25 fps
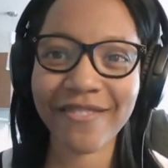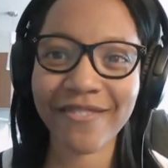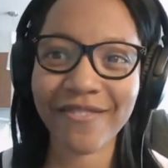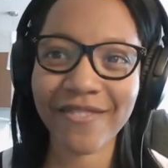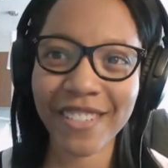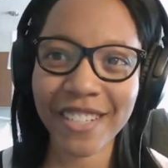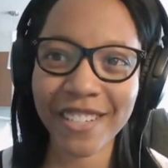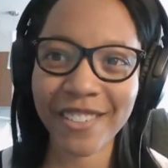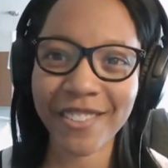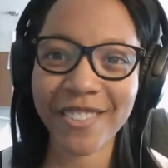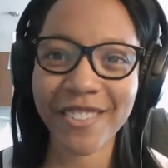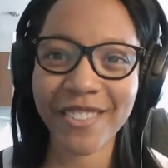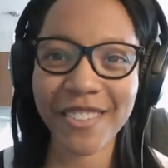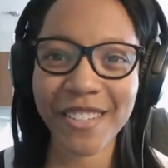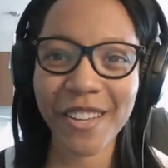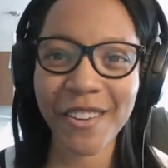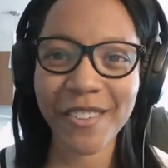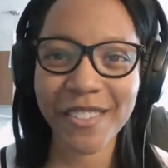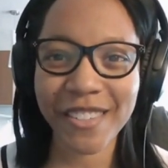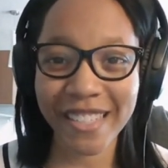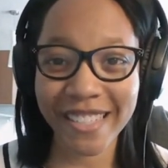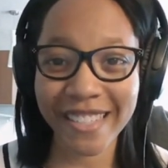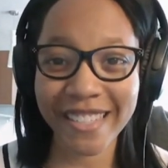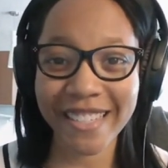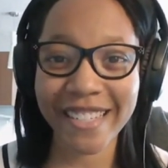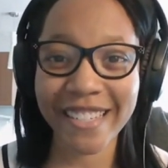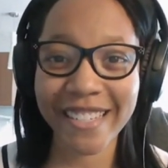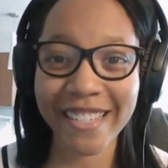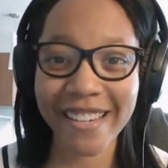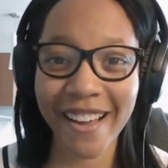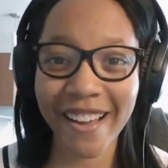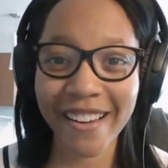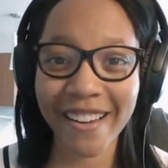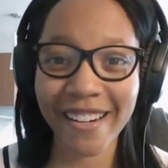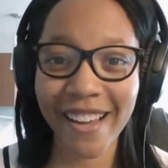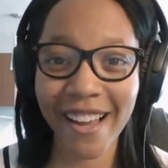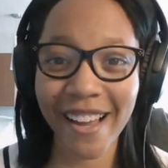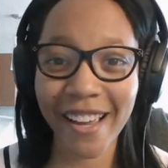Visual Studio
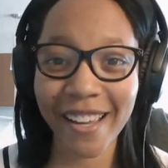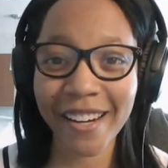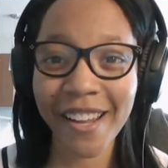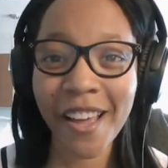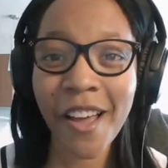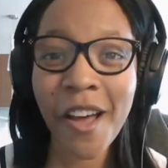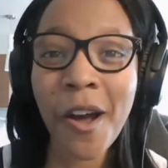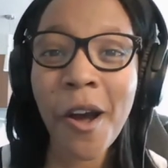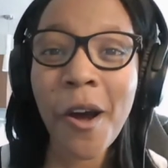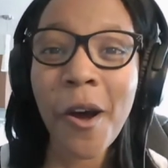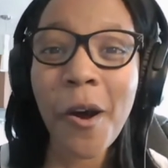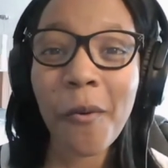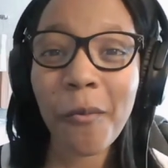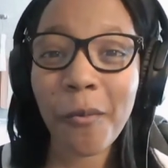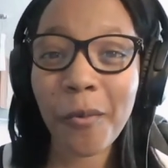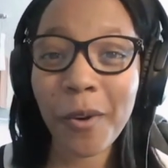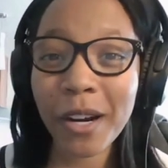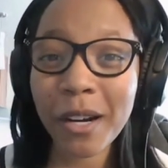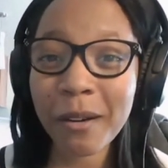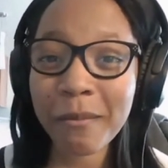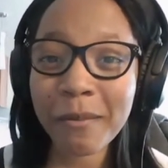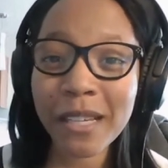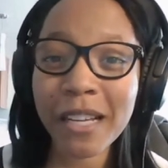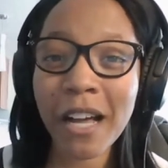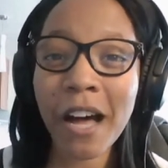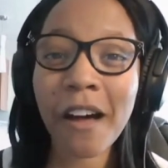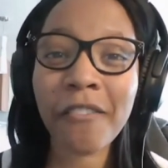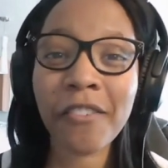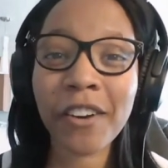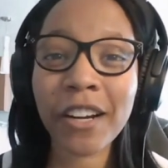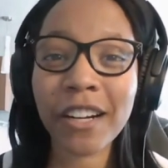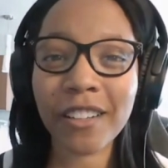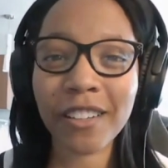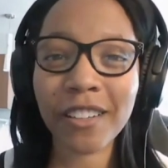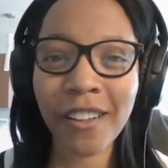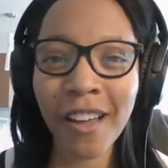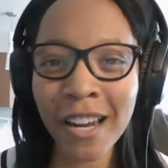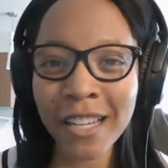16.9. We're going to be covering
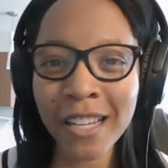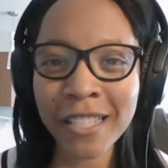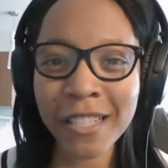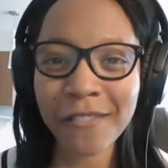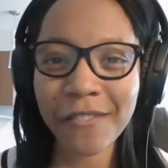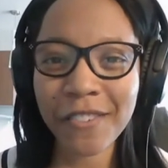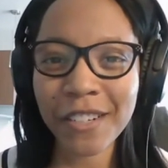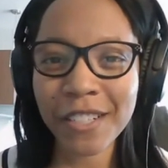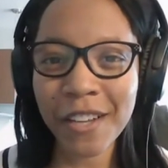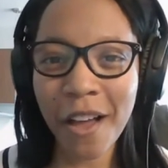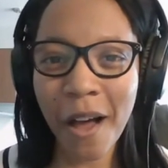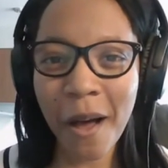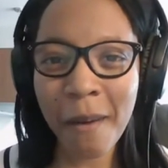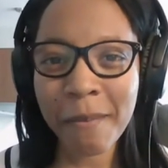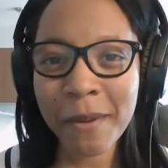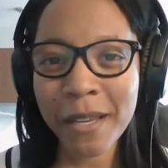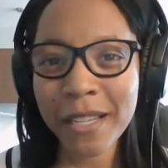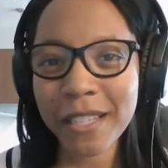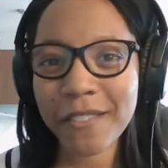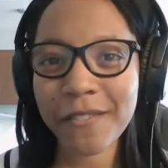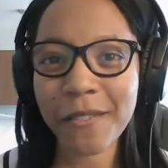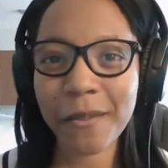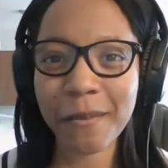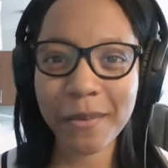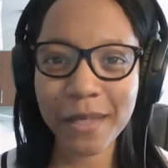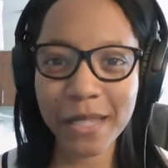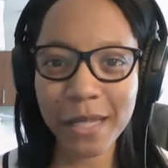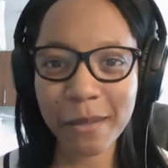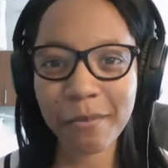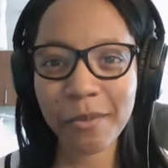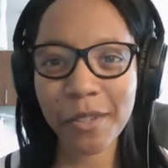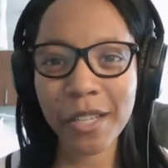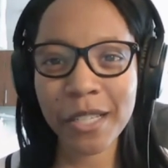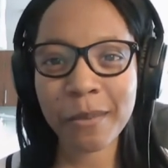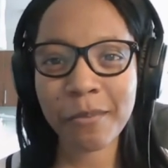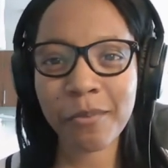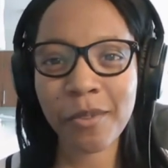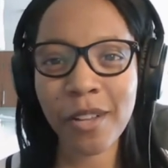a lot of different topics from C++
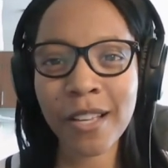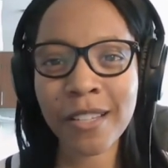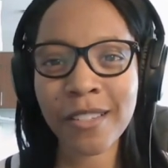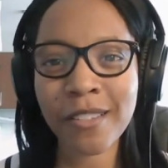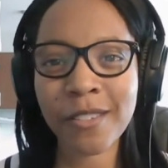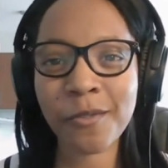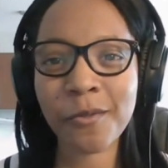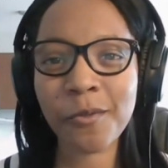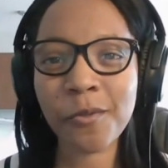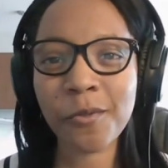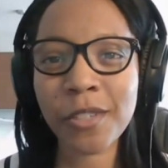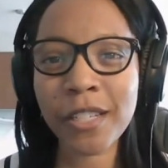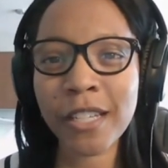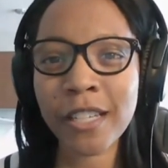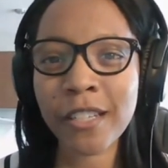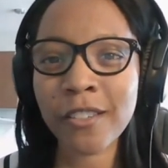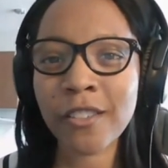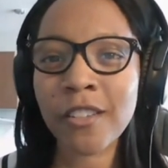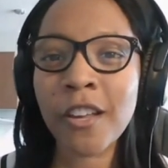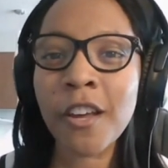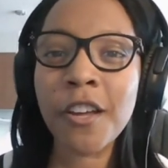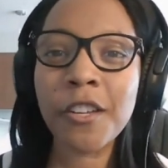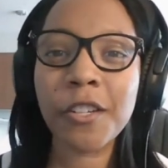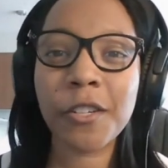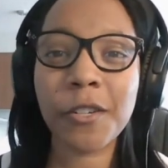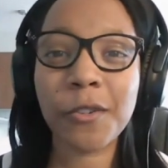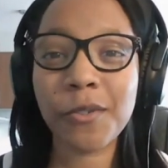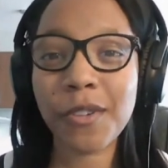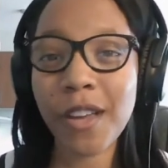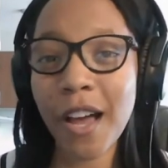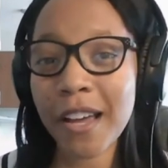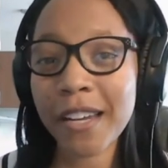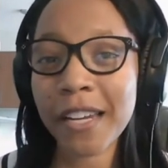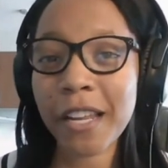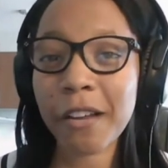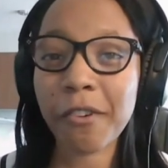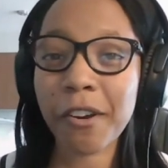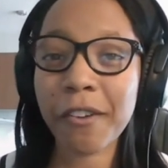toolings to
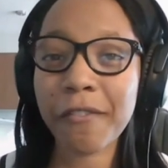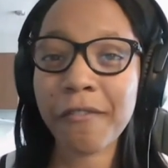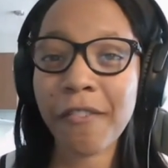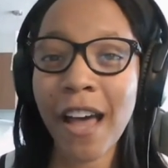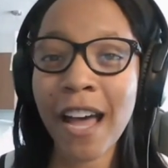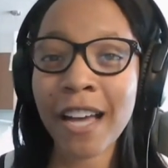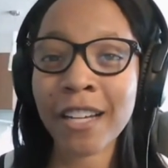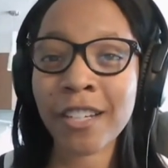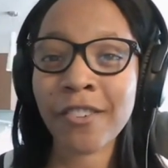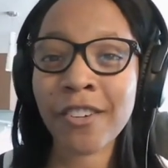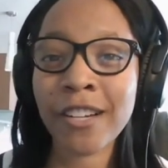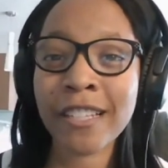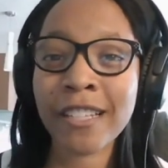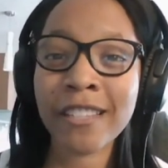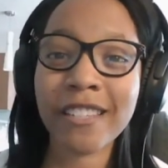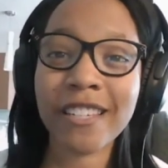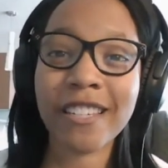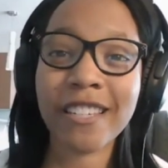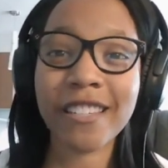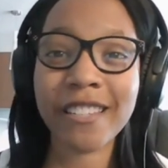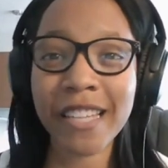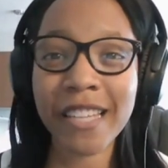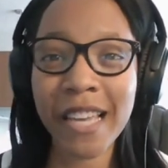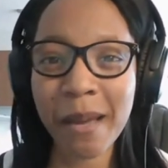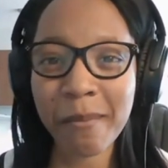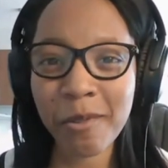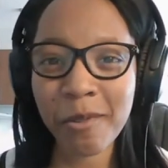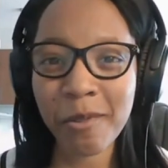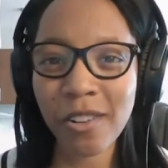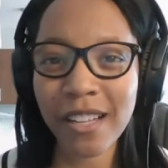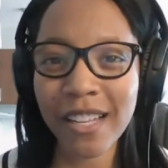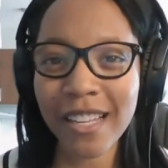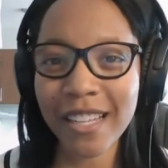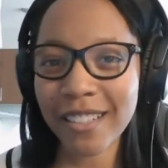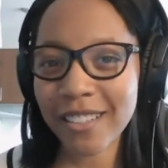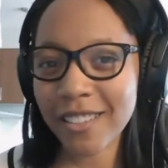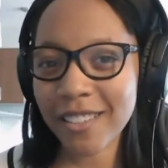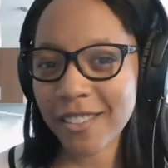.NET refactorings to XAML
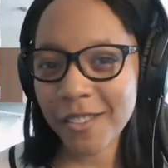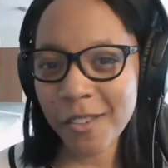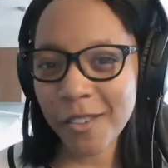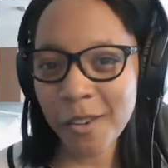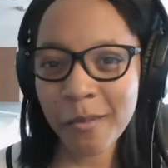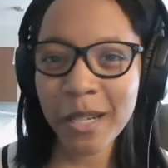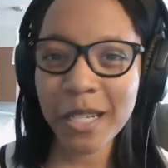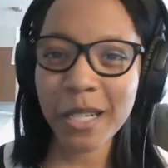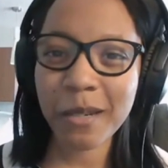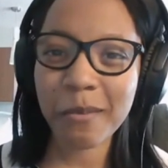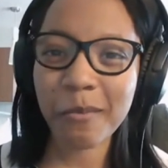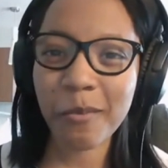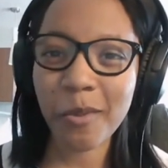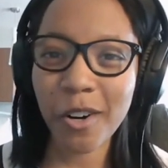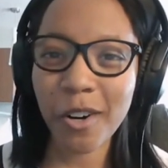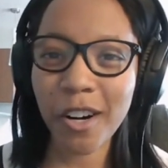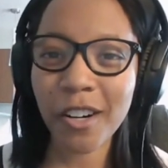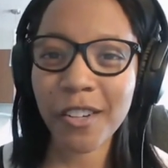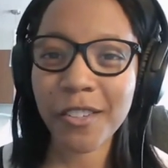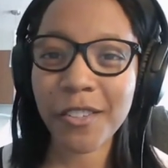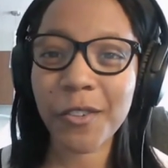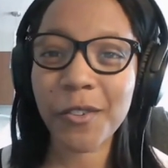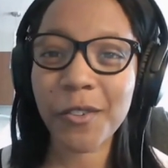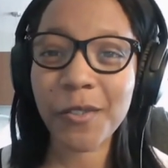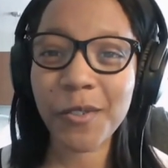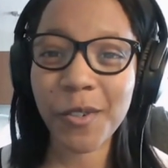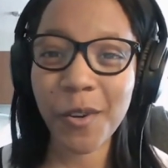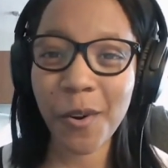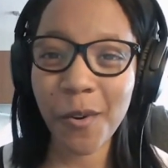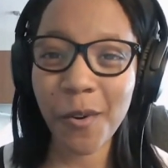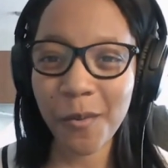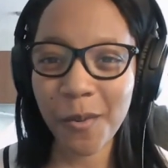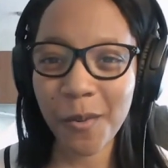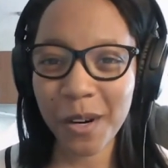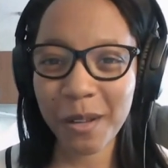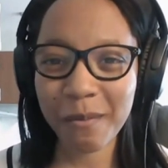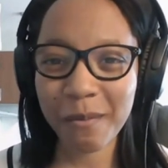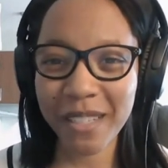and so much more, so you
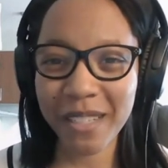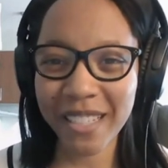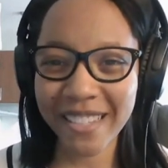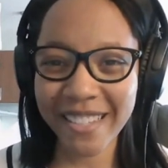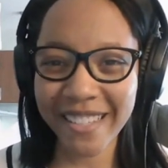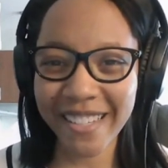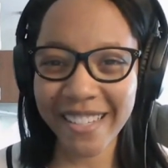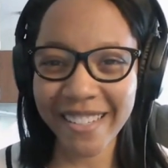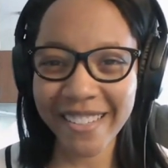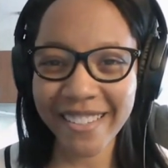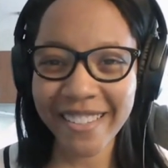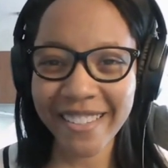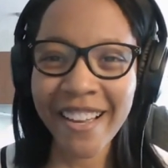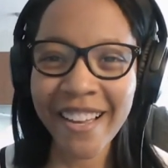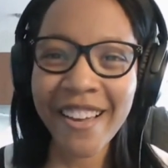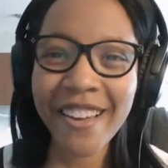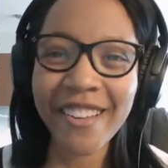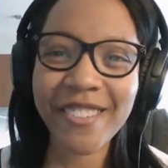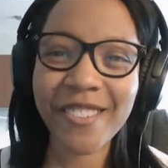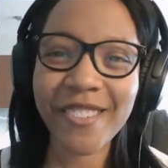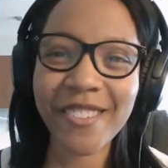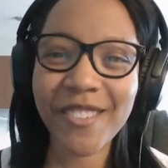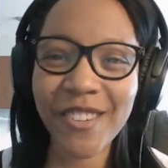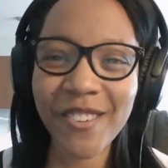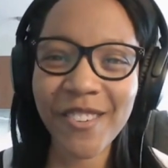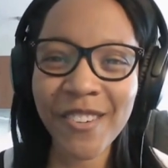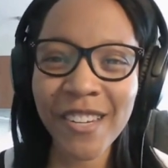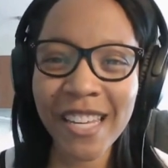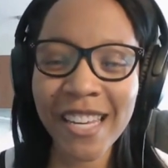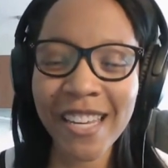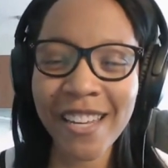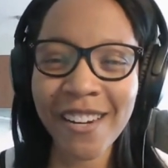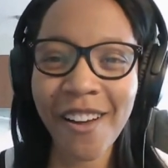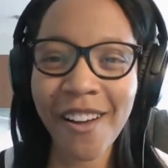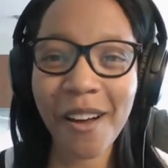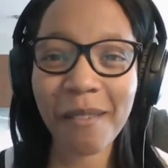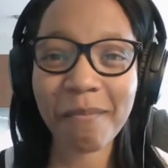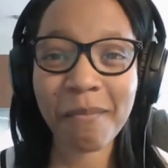don't want to miss this. So tune
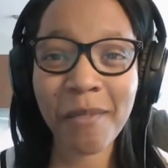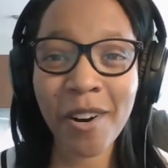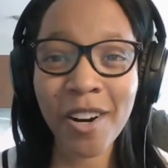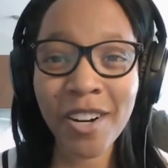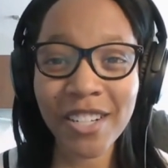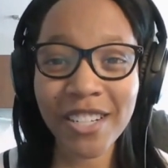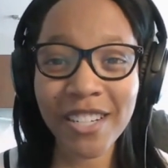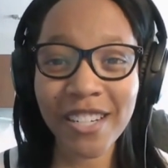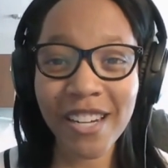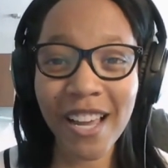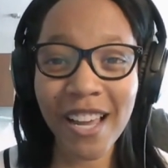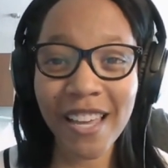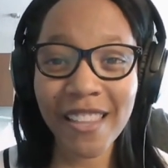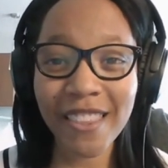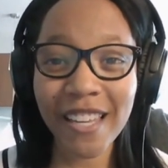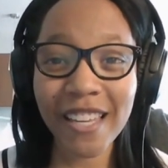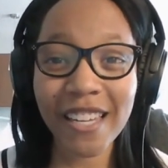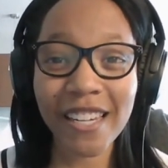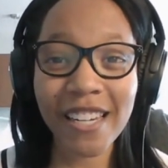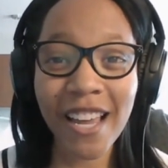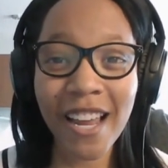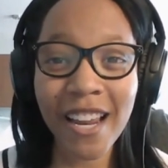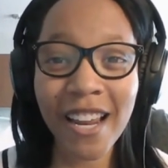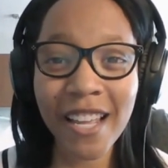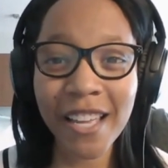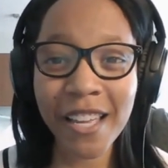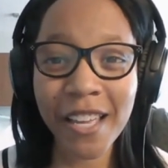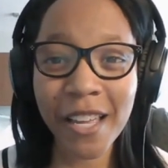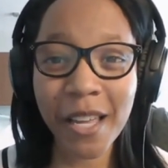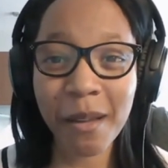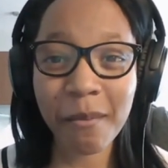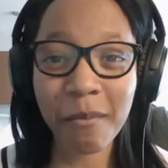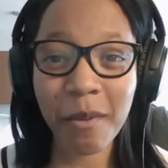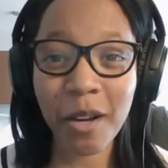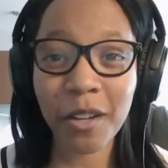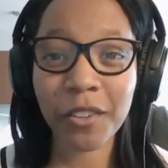in on March 9th at 9 a.m.